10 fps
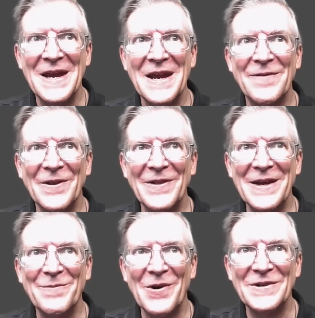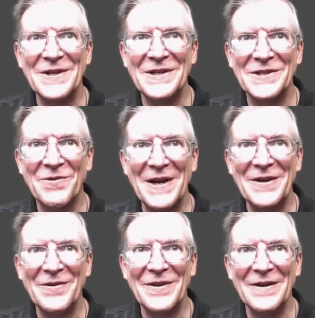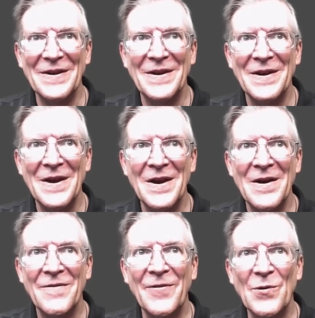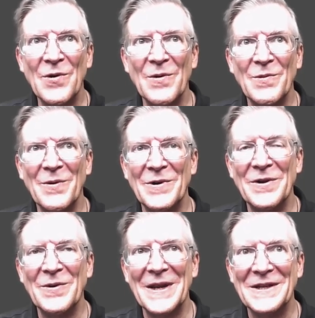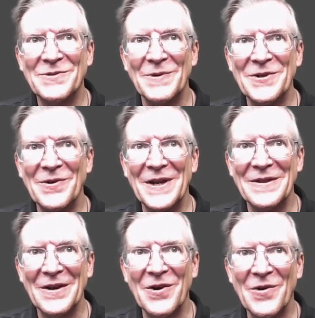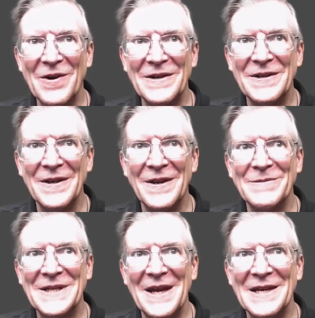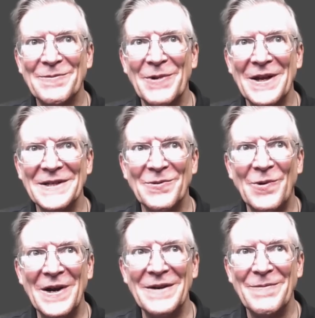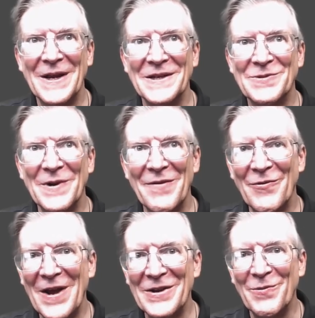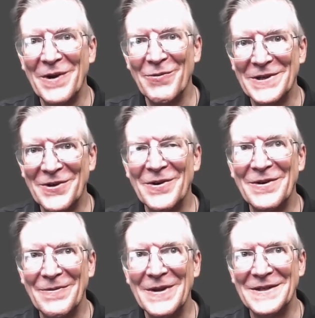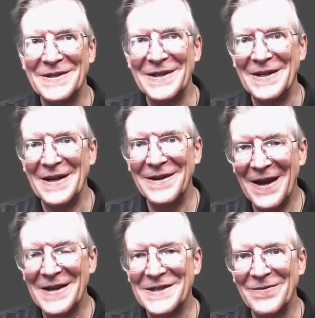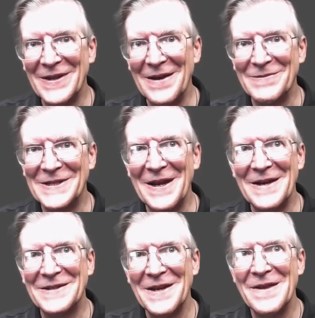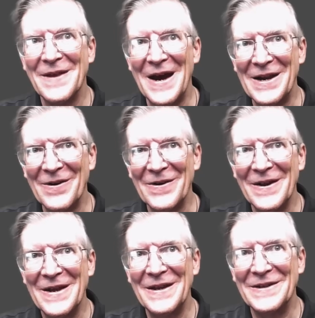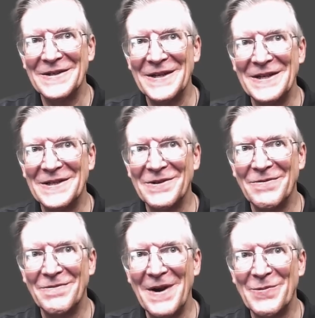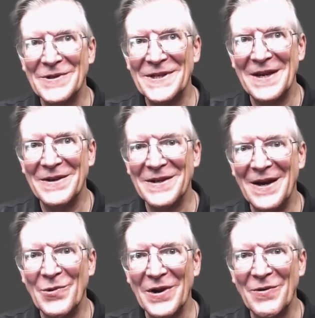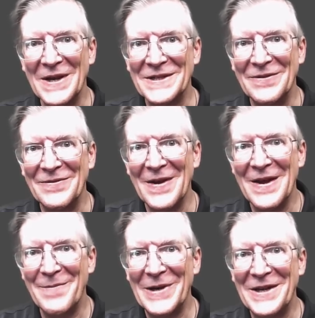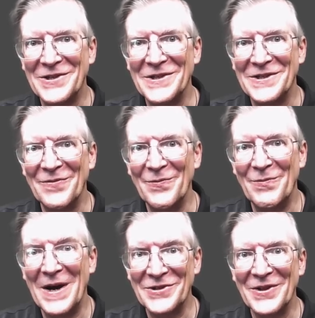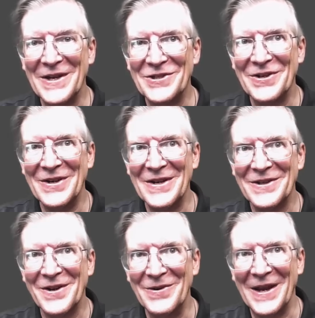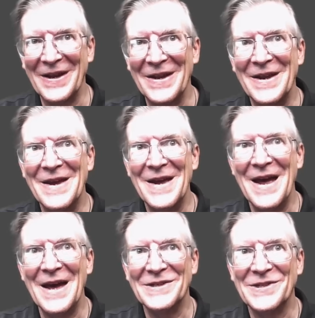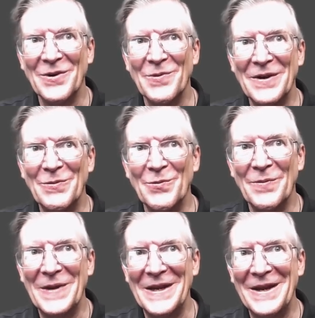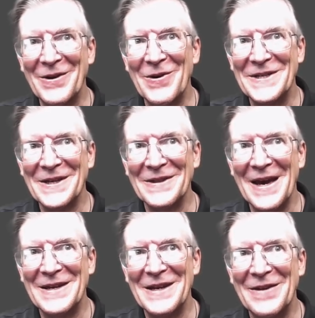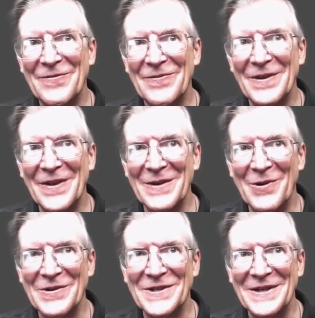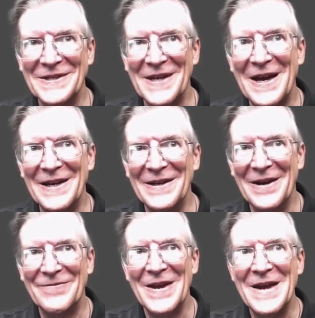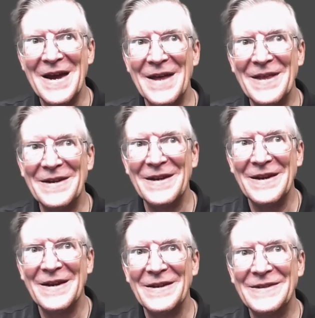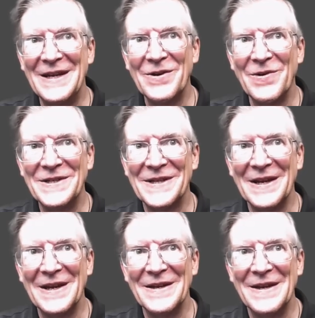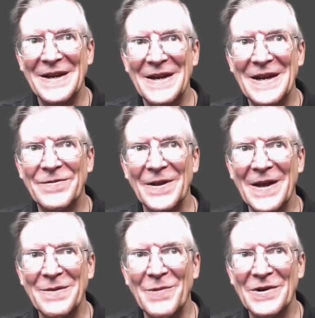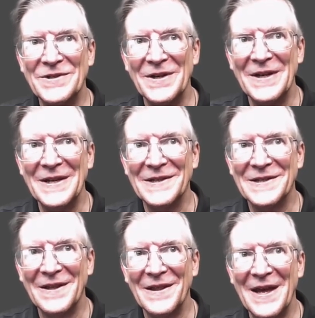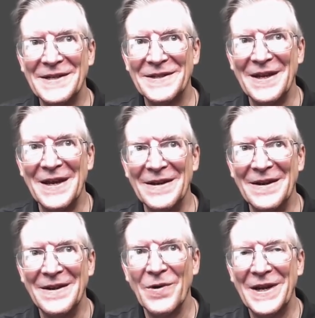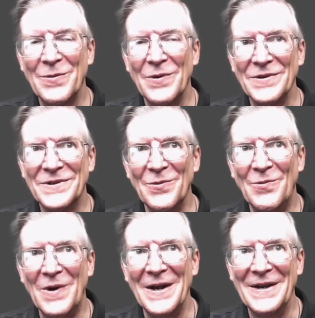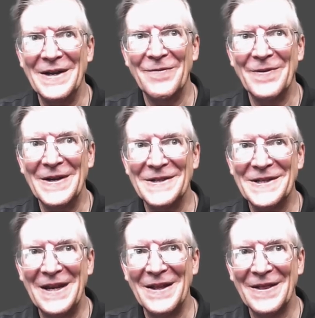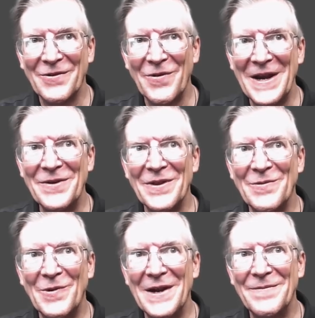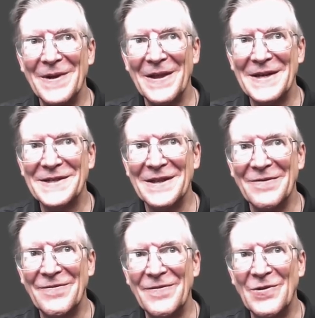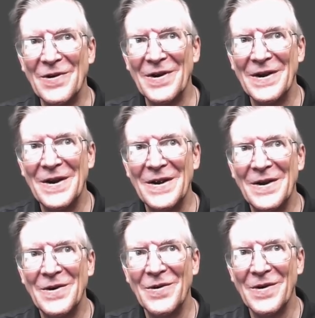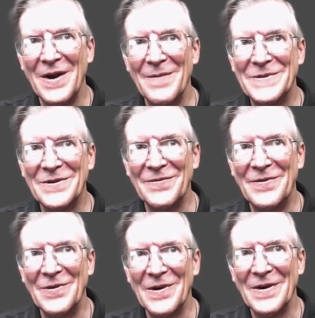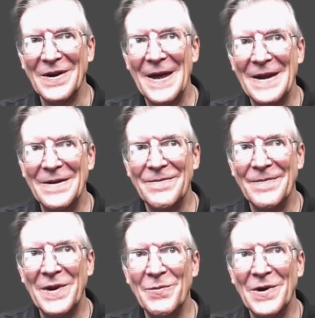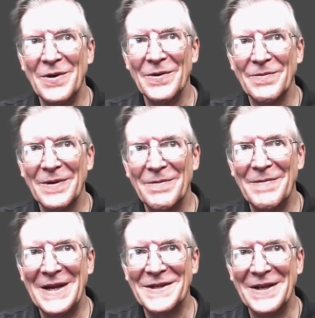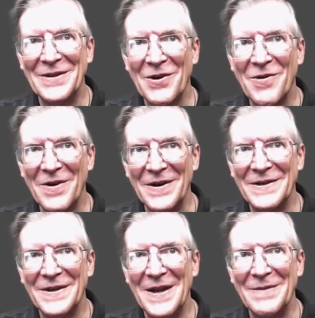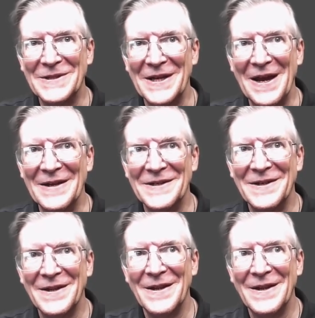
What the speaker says: If the link margin is greater than 4, what we're doing is returning the current MCS plus 1, because whatever value we return is the index of the MCS. The higher indices represent more aggressive combinations of modulation and coding. And so we will be increasing that if the link margin is high enough, and then decreasing it if the link margin is less than or equal to 1. And if it is greater than 1 but less than 4, or up to 4, then we will maintain the current MCS.